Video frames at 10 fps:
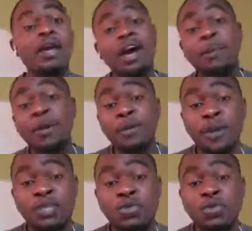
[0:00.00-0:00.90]
are
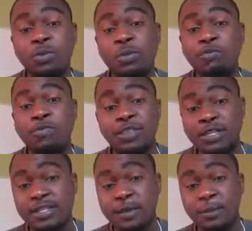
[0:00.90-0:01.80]
prepared to offer their
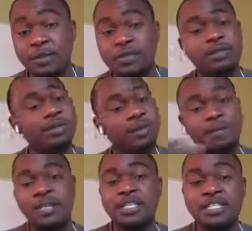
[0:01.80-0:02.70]
support
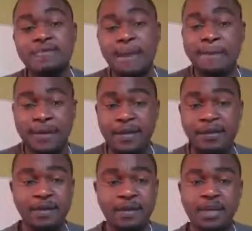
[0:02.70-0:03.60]
by just mapping
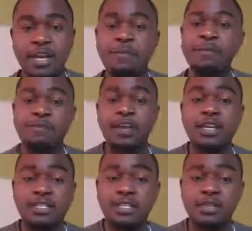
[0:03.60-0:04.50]
and
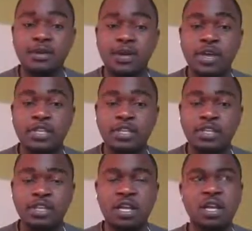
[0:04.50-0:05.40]
providing
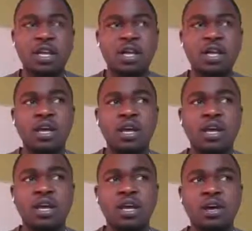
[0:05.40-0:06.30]
location
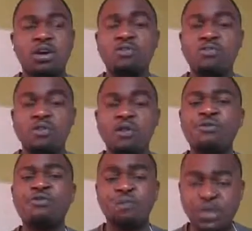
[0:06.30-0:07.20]
of
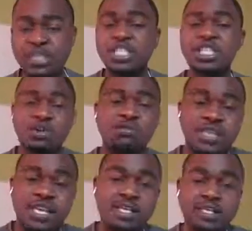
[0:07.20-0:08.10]
position of
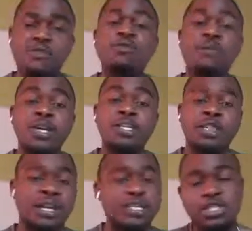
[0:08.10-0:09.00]
things, information
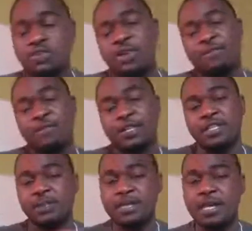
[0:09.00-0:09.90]
that is geo-referenced
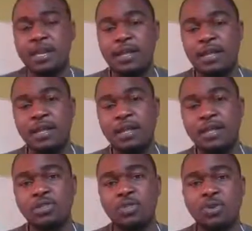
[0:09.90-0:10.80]
basically.
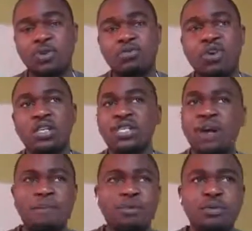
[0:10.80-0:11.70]
So, for
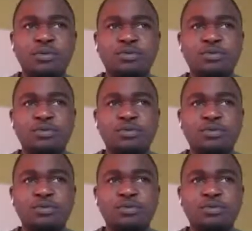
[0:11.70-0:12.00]
example,